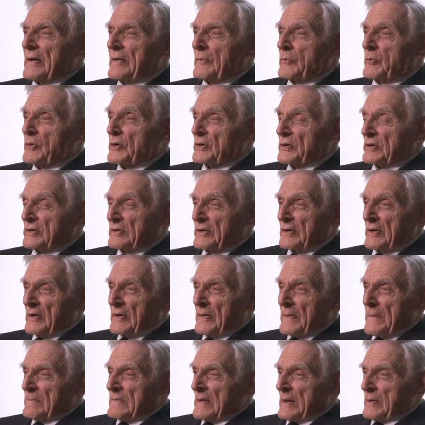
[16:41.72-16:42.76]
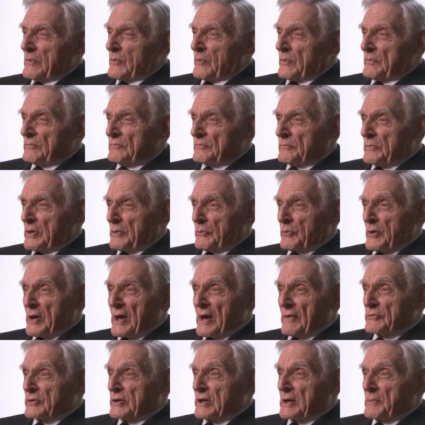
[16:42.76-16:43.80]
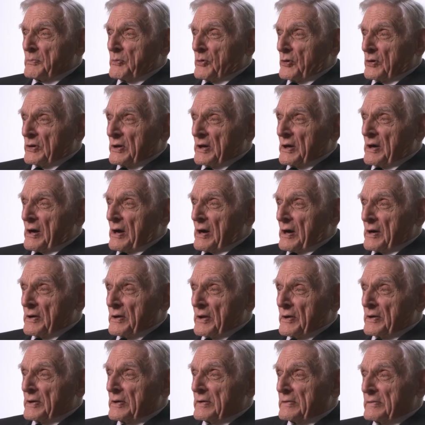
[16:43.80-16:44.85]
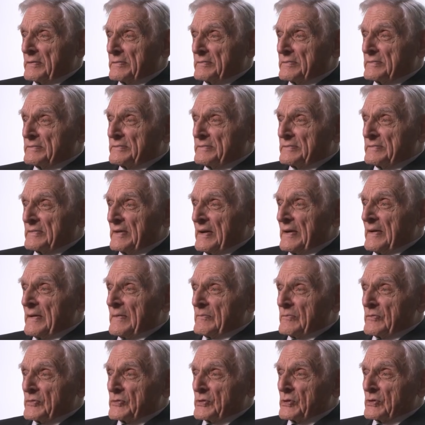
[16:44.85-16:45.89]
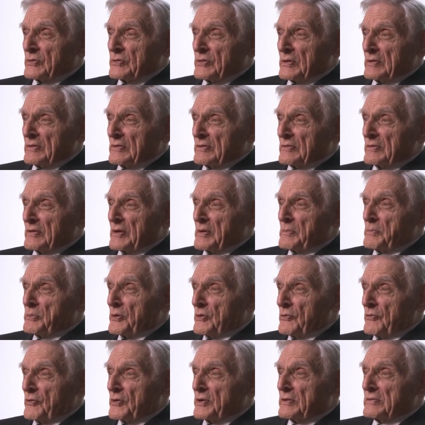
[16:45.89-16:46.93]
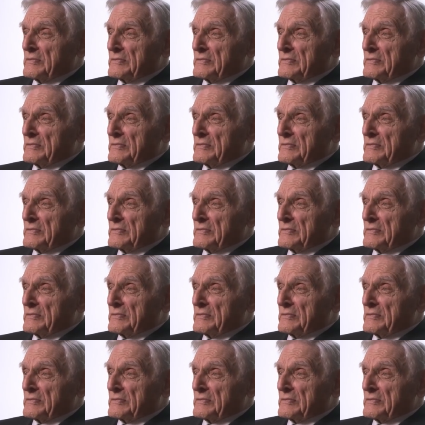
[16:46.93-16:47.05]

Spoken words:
But we have to keep working hard on it to improve it.